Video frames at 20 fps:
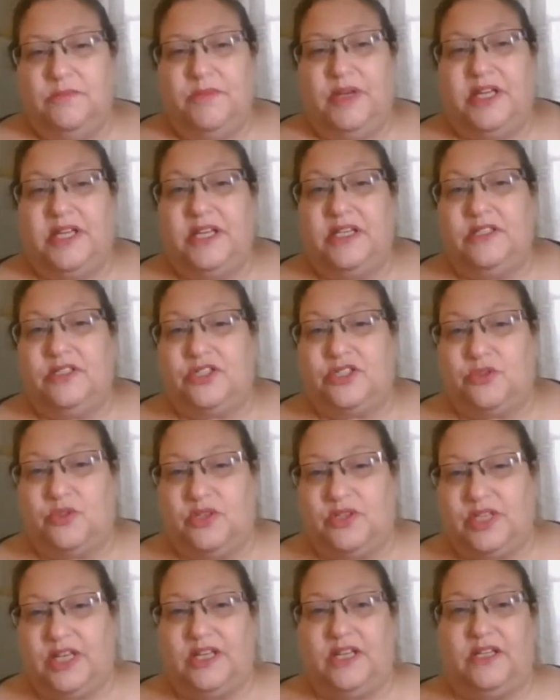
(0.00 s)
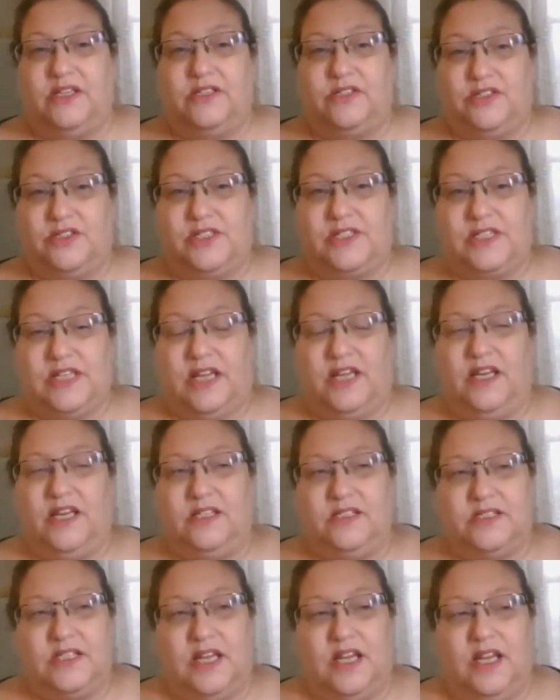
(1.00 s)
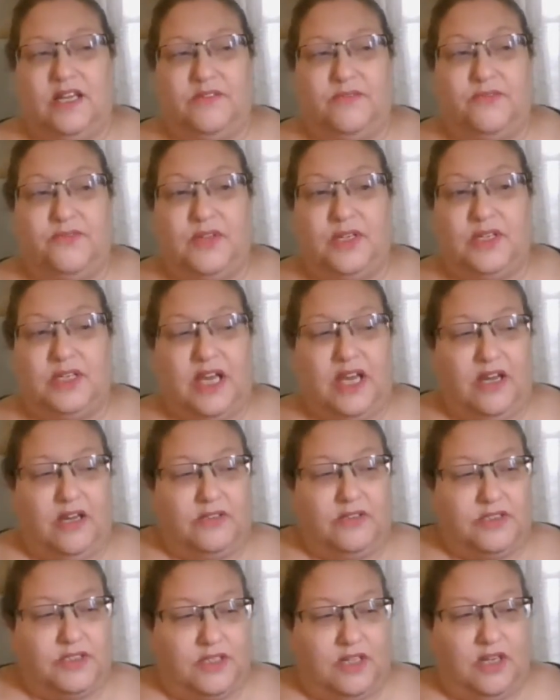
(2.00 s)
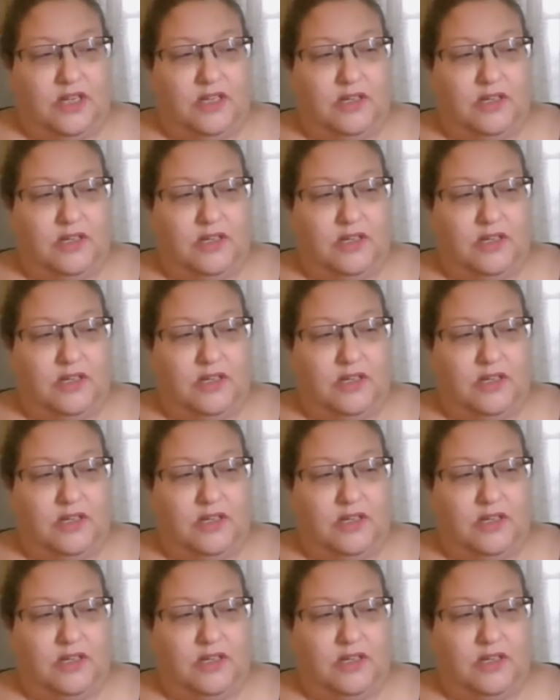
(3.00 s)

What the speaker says: making sure they understand and fill out